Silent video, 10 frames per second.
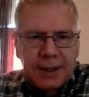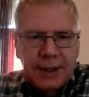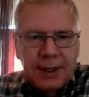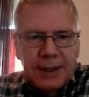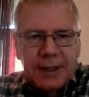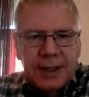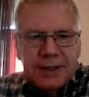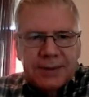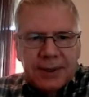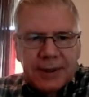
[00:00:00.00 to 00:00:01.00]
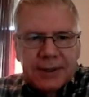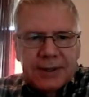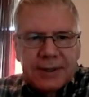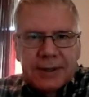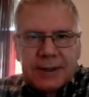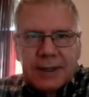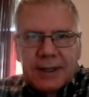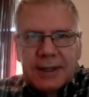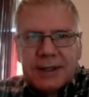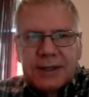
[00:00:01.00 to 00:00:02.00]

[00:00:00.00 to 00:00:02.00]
In Desmos, and this is